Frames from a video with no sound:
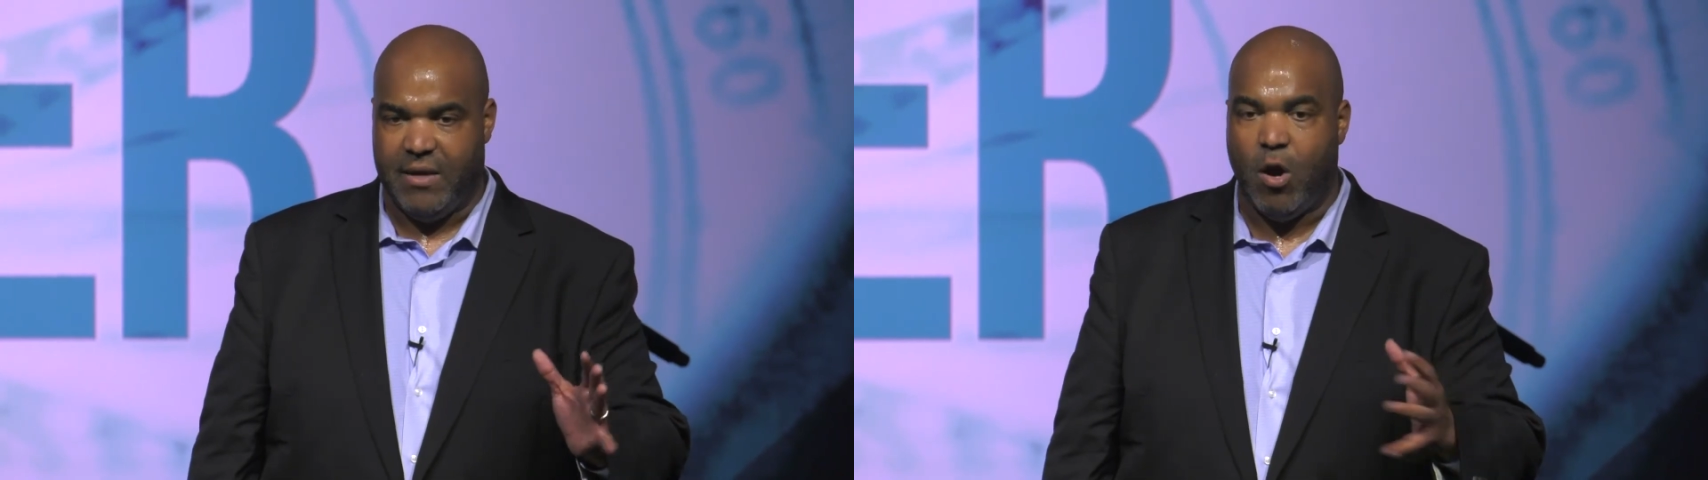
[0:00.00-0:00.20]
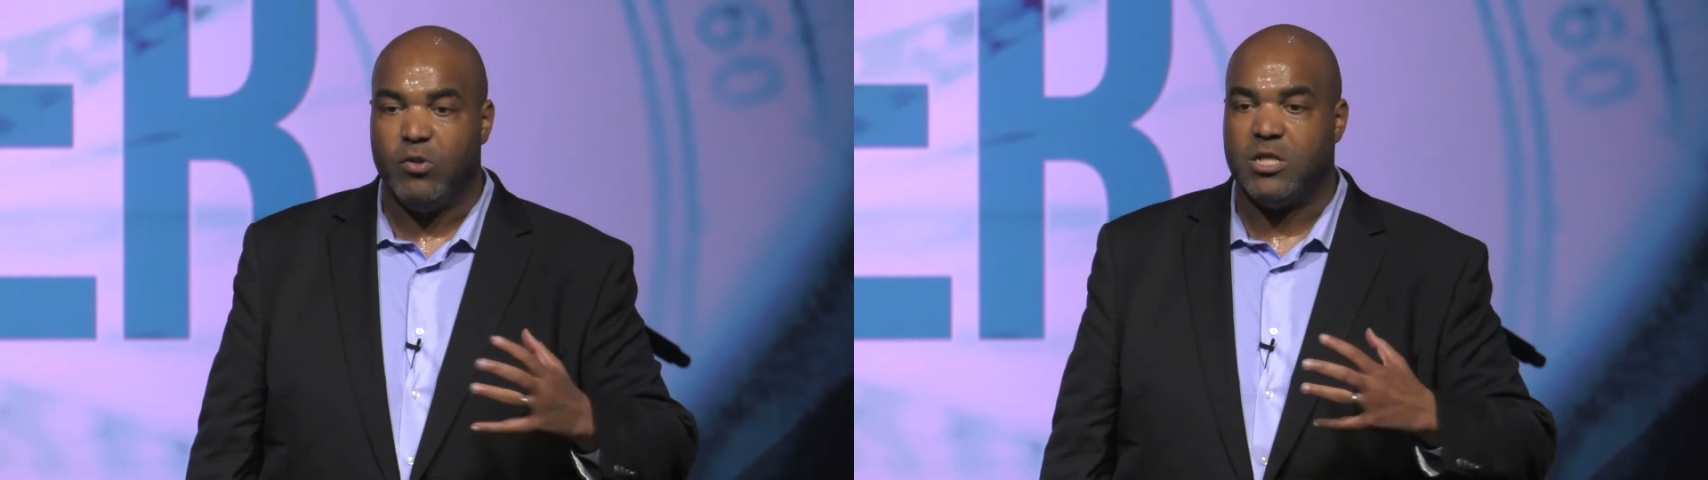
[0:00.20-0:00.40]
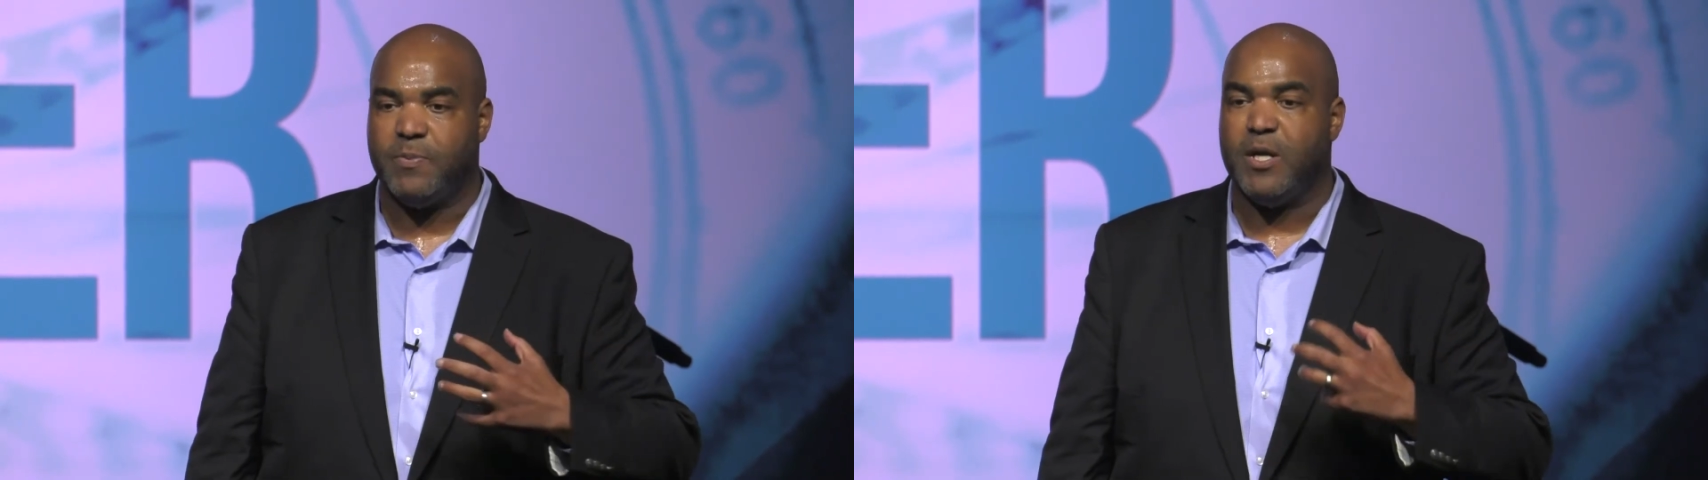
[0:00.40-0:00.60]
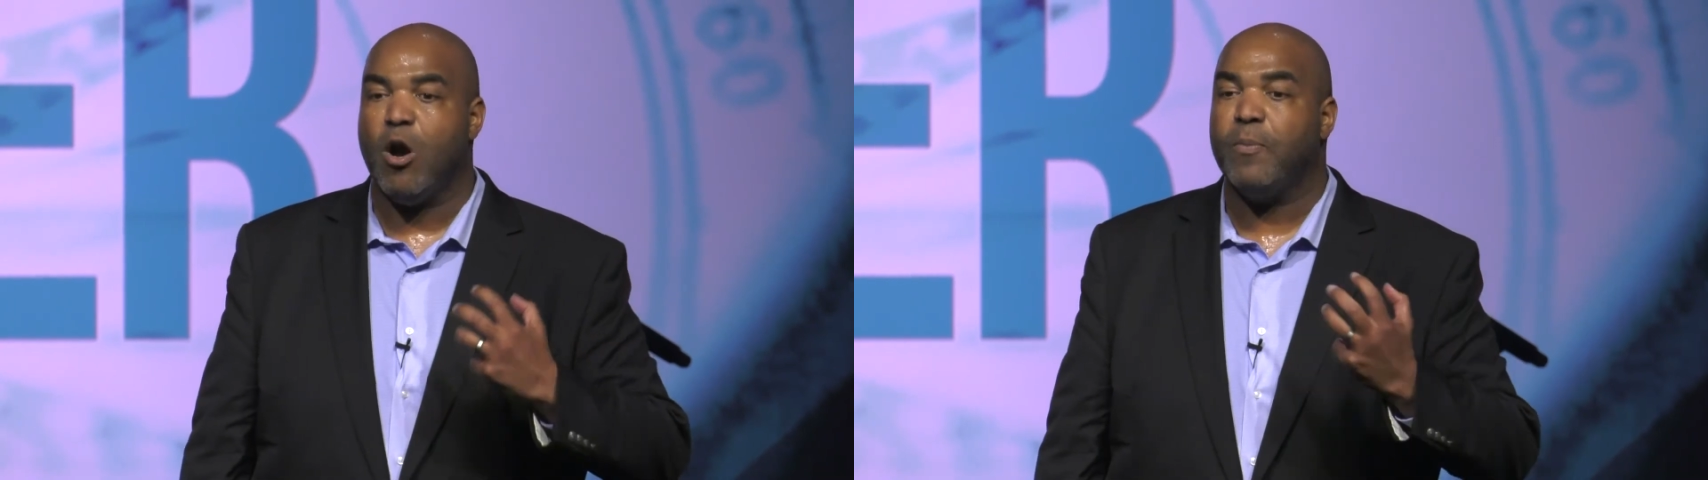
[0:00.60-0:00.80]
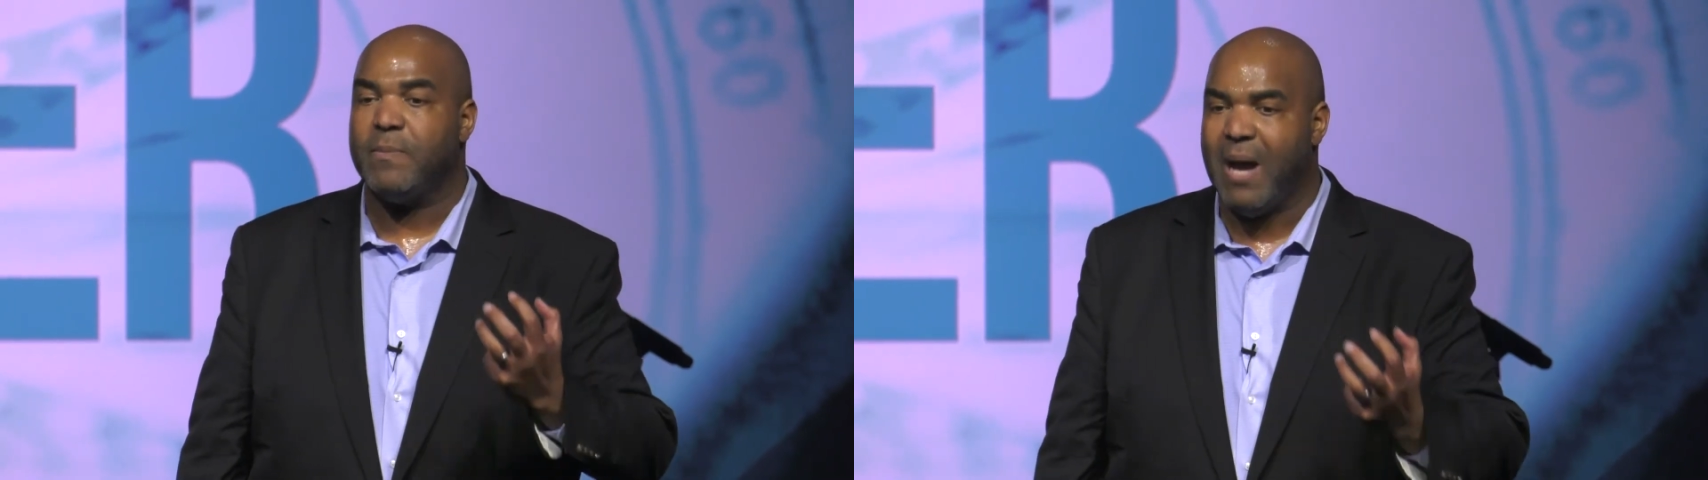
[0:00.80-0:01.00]
Holy Spirit,
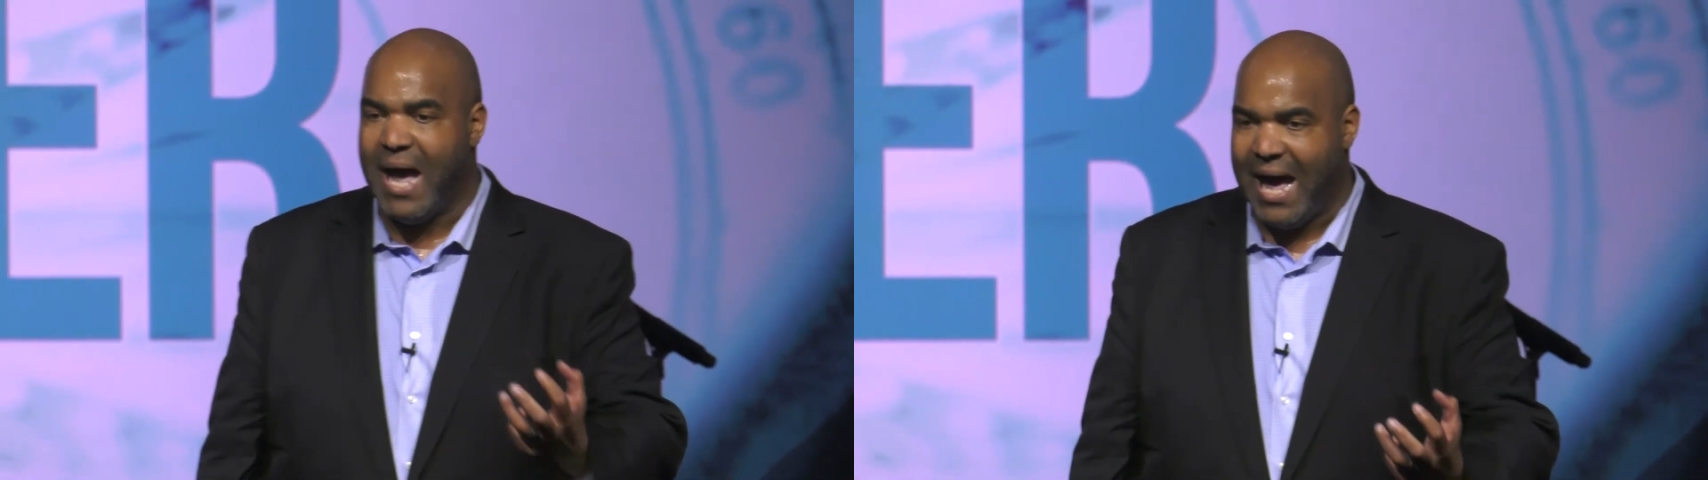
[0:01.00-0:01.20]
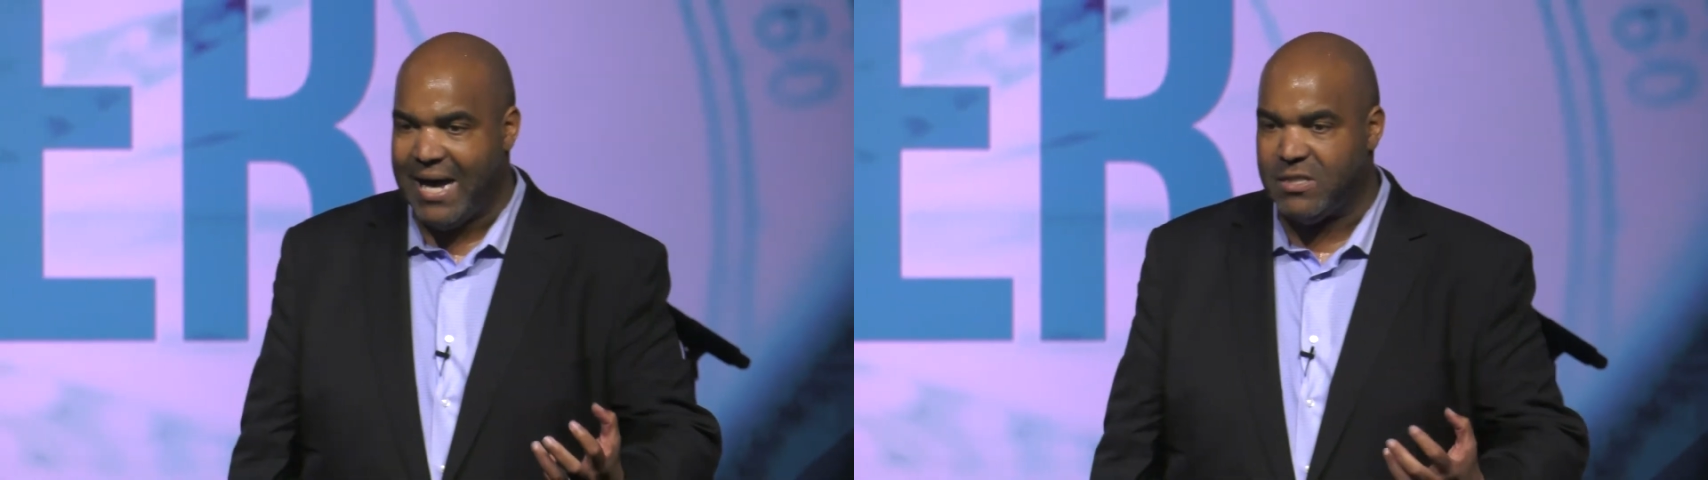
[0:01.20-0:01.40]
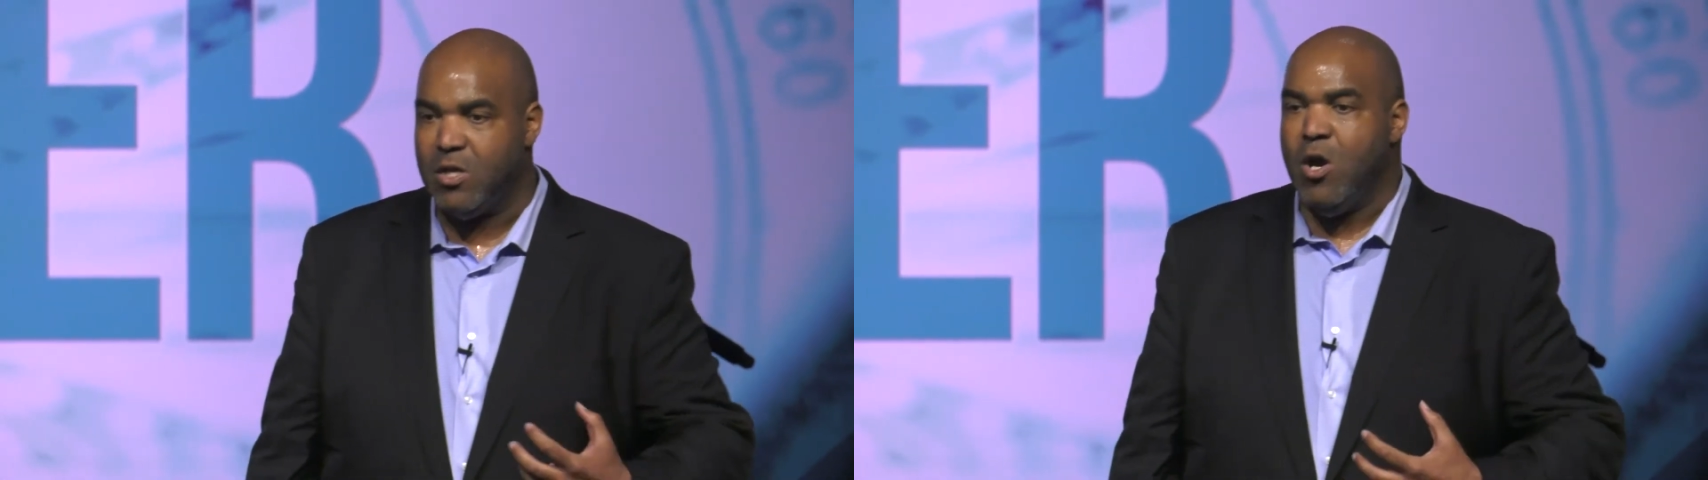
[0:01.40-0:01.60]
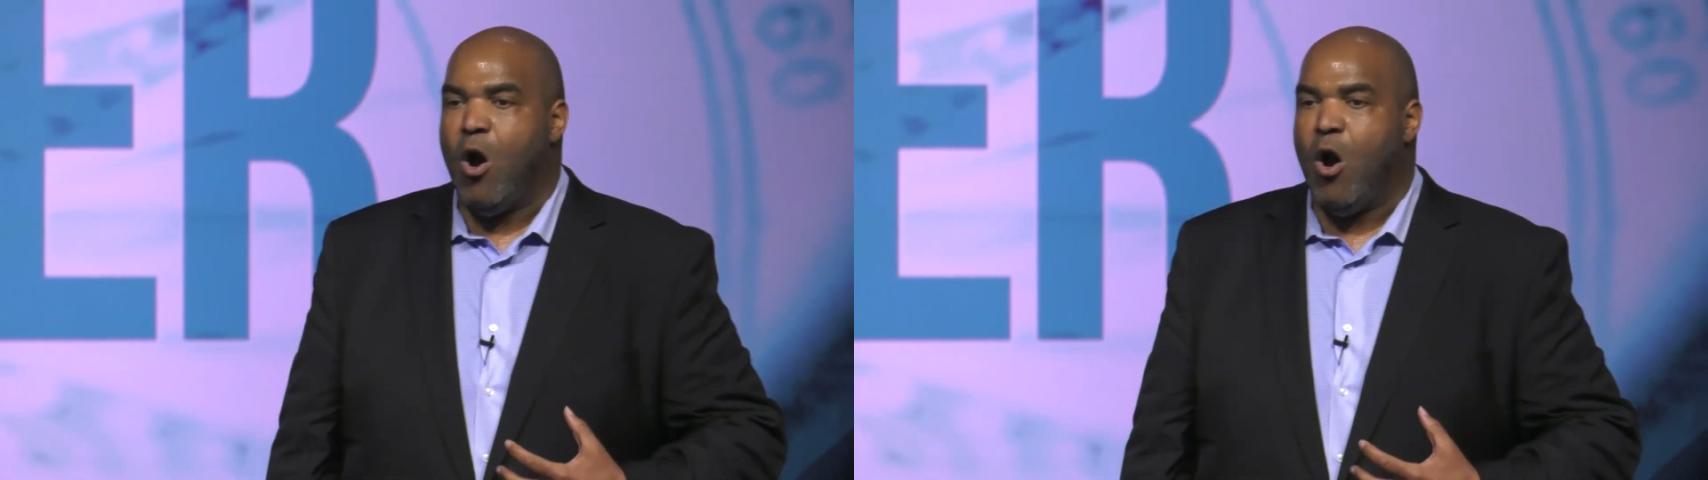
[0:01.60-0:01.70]
open my eyes,